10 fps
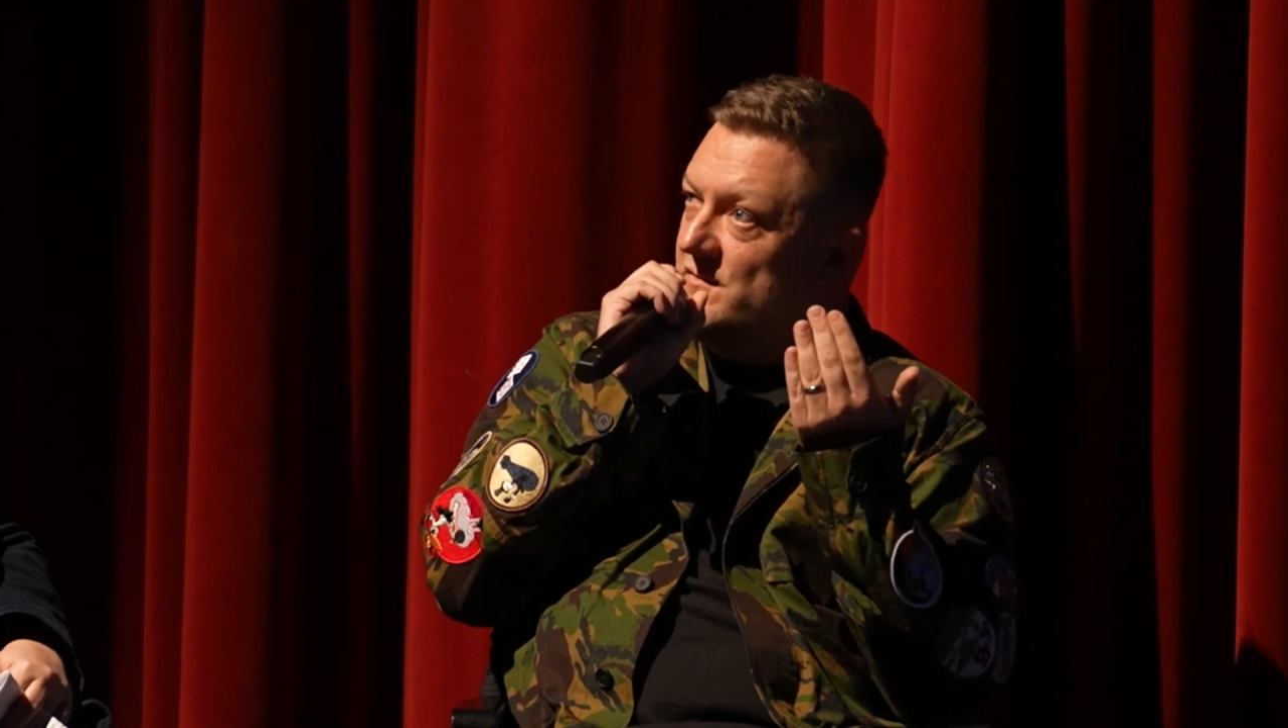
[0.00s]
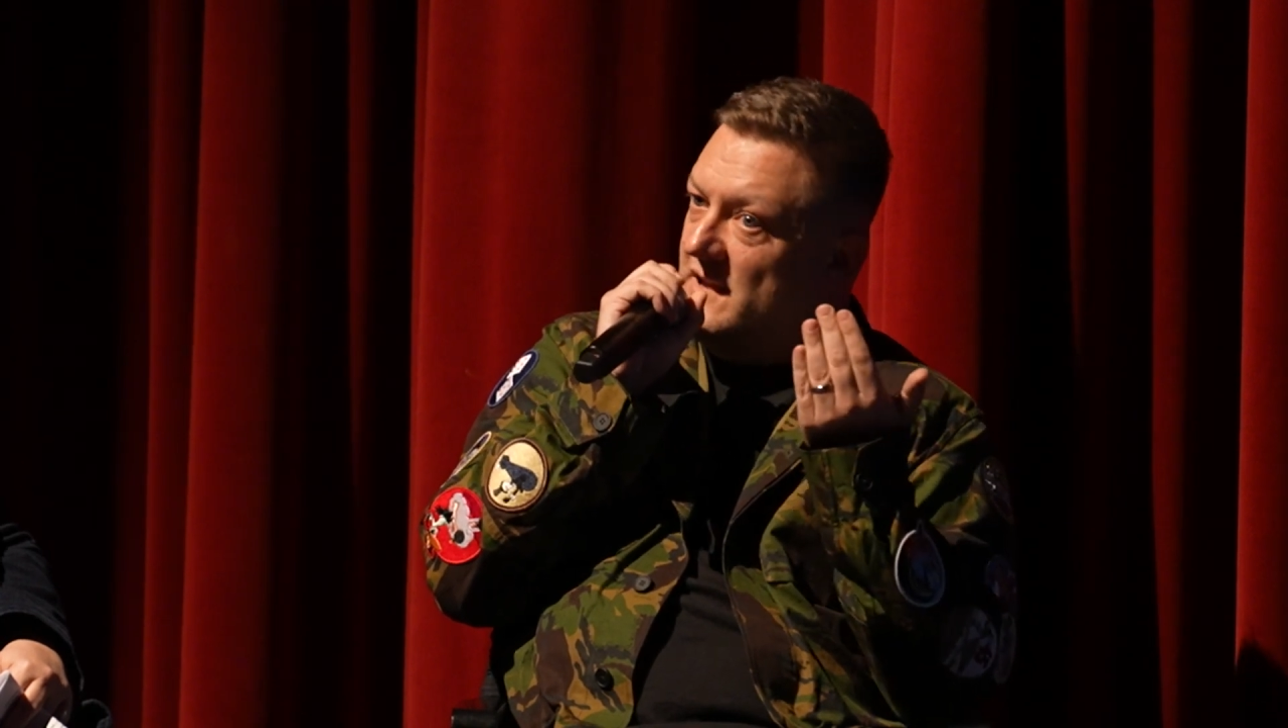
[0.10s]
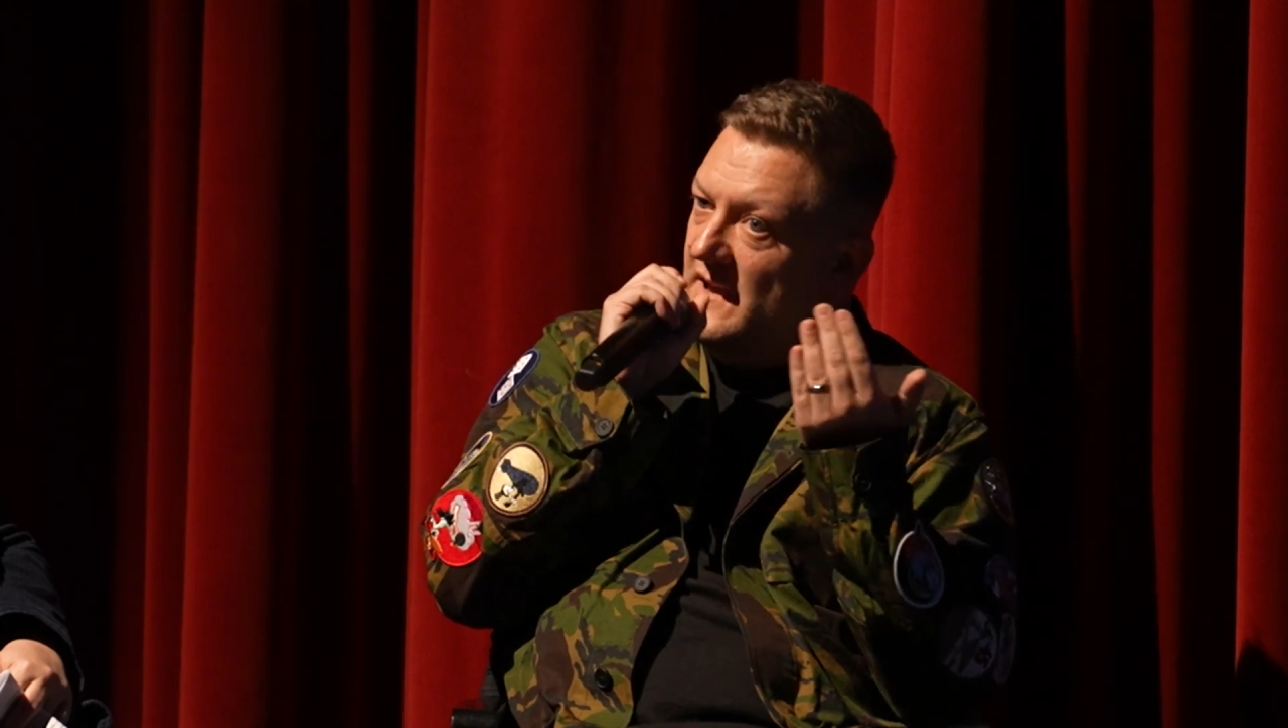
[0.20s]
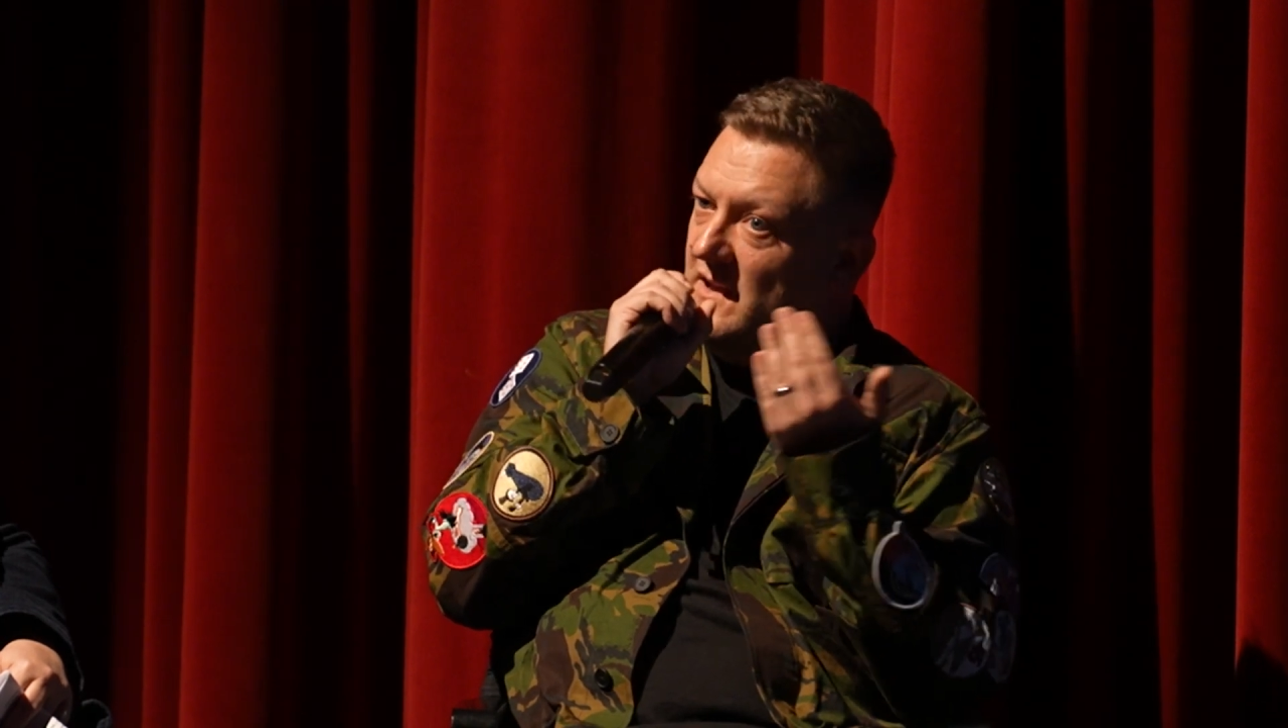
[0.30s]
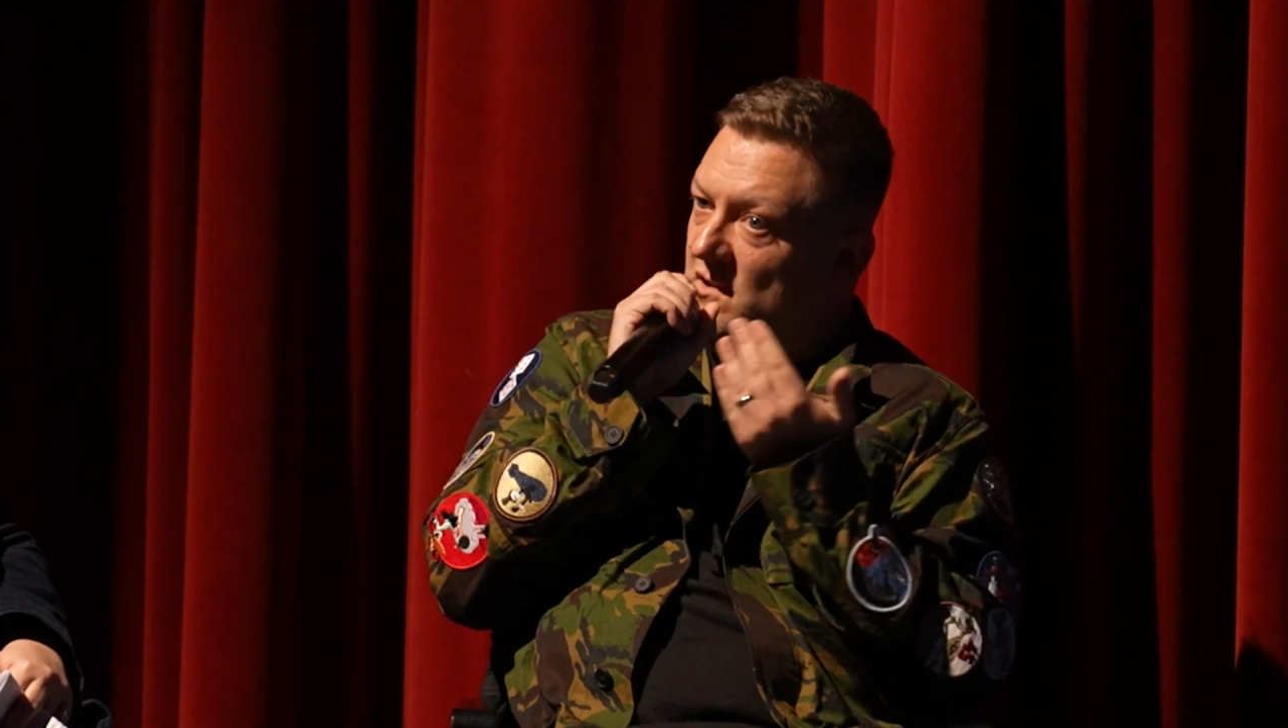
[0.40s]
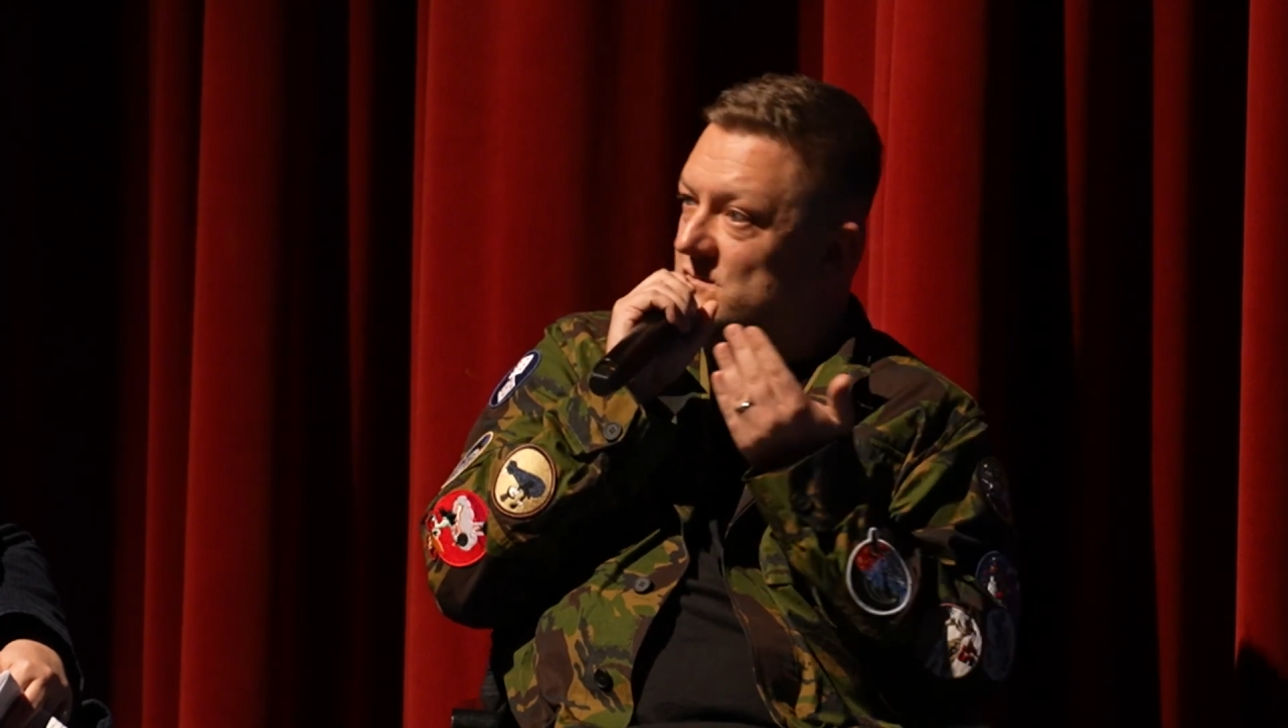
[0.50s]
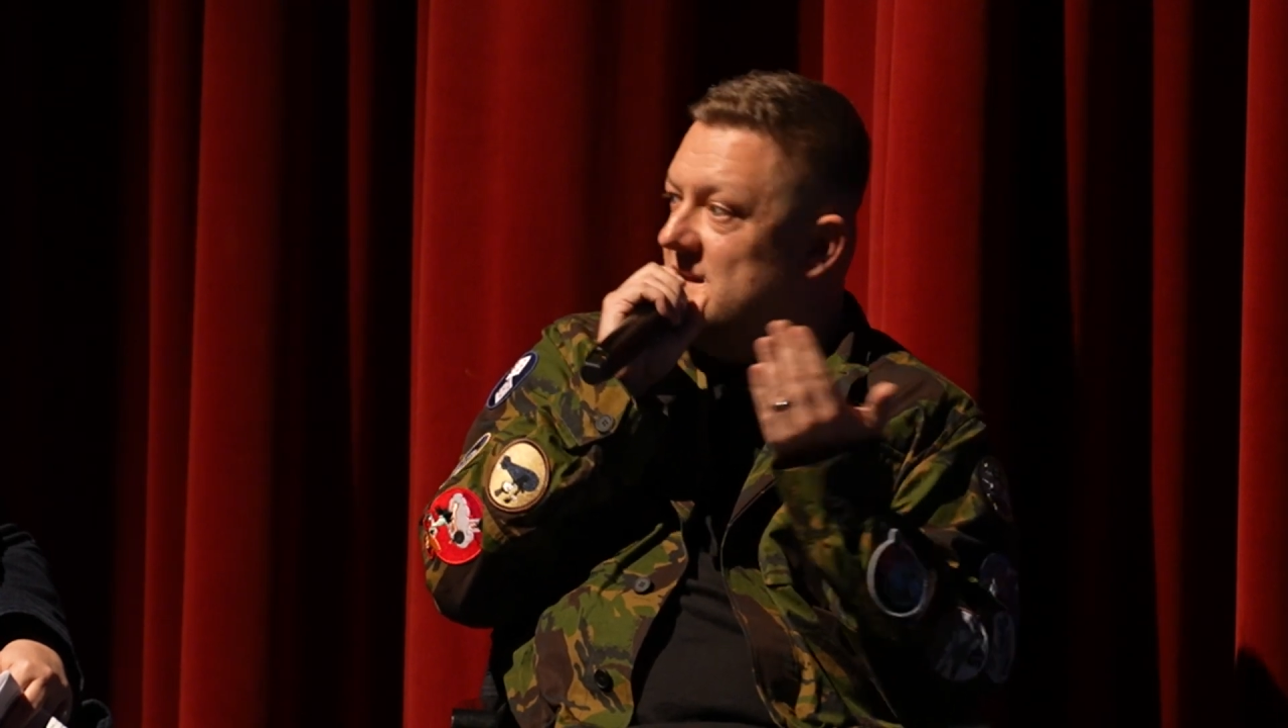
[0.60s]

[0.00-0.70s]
have taken you